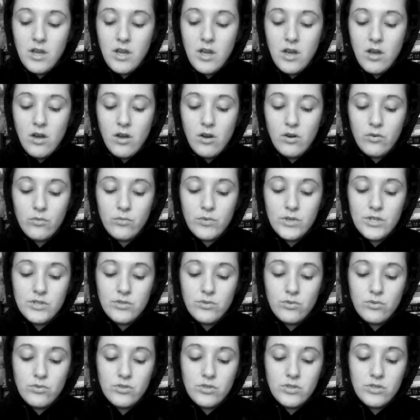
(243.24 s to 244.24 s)
our
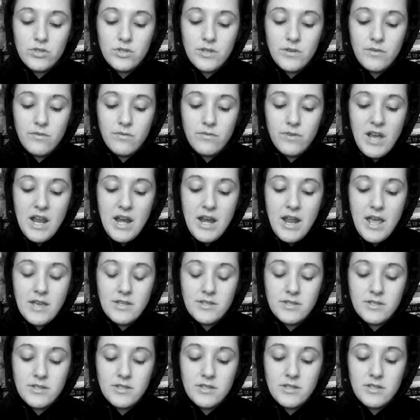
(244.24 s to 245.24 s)
resources and
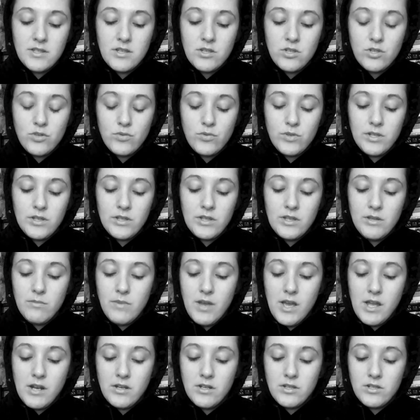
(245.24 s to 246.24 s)
finances discreetly
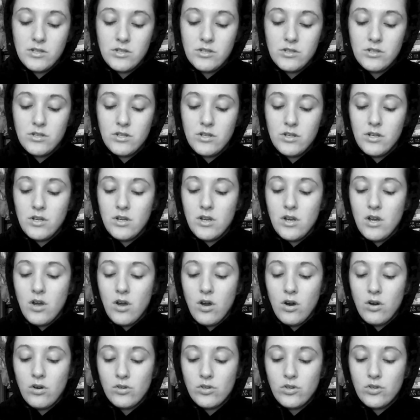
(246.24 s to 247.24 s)
managed,
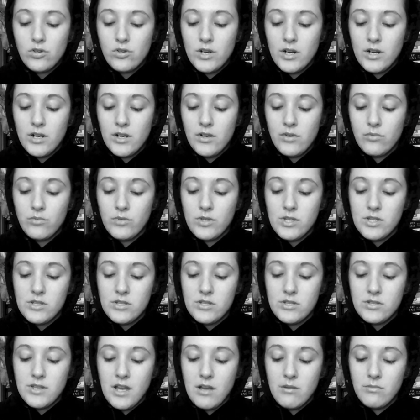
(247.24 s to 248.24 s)
our credit
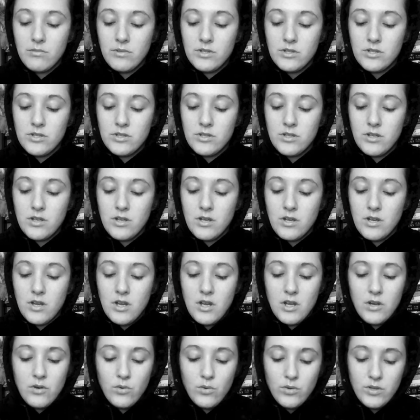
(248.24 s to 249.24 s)
reestablished.
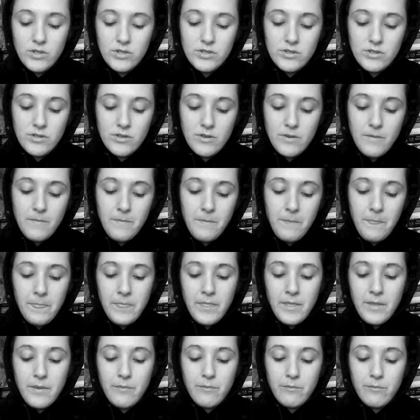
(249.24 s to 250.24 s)
Notice
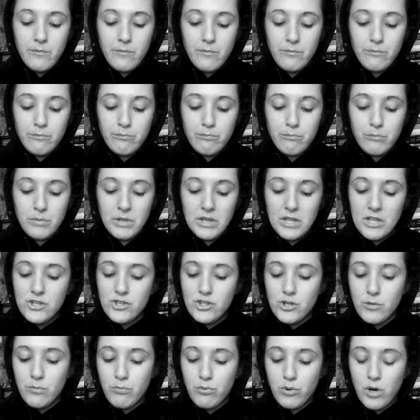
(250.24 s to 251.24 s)

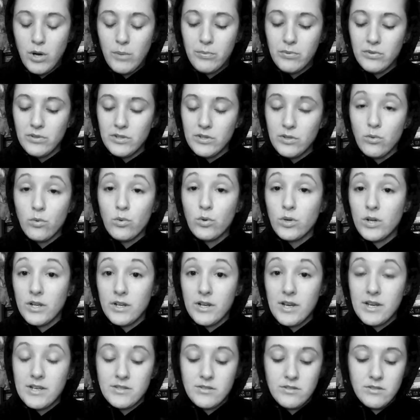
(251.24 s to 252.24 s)
militia properly
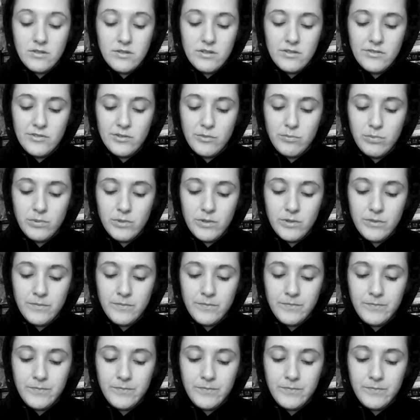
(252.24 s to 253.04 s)
organized and disciplined,